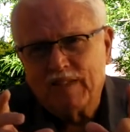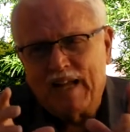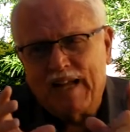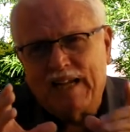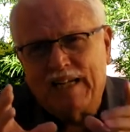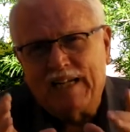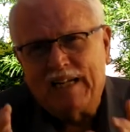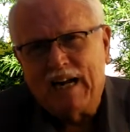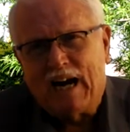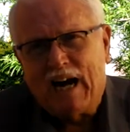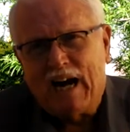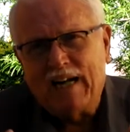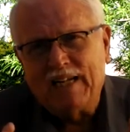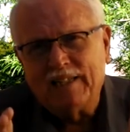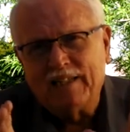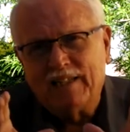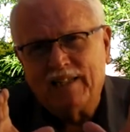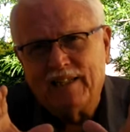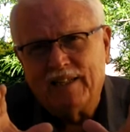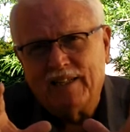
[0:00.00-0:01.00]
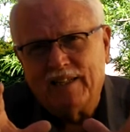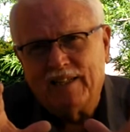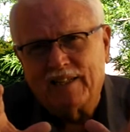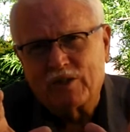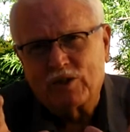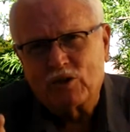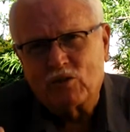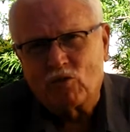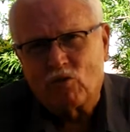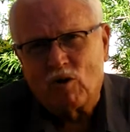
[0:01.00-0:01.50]
a
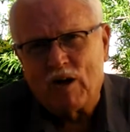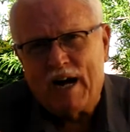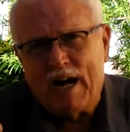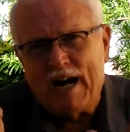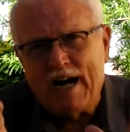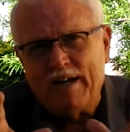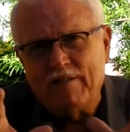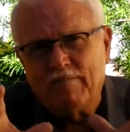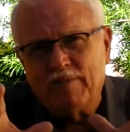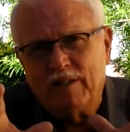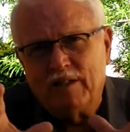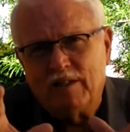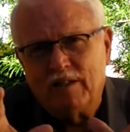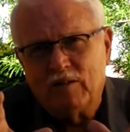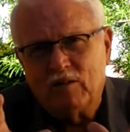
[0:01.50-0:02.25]
God-described